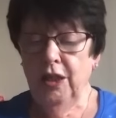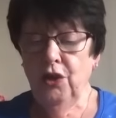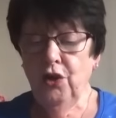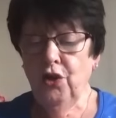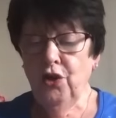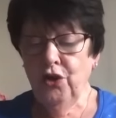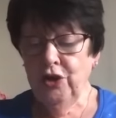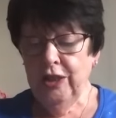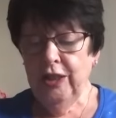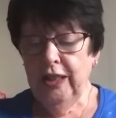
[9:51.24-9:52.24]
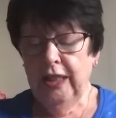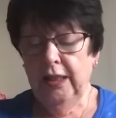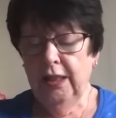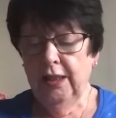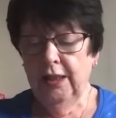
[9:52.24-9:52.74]
Lord,
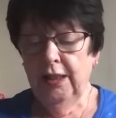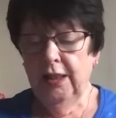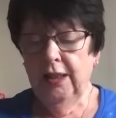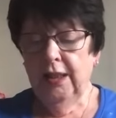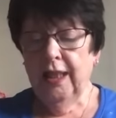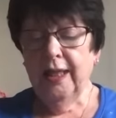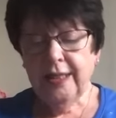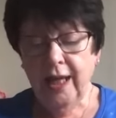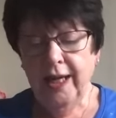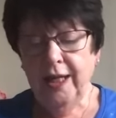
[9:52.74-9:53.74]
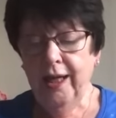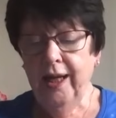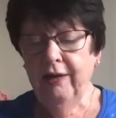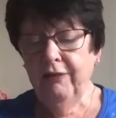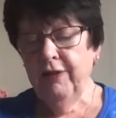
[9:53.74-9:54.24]
as I
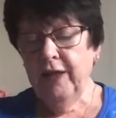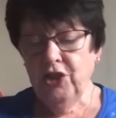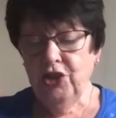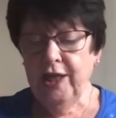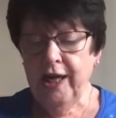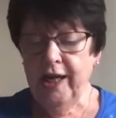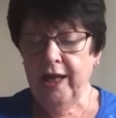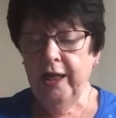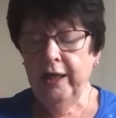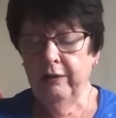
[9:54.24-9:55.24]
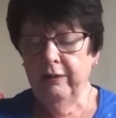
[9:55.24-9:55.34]
live each day,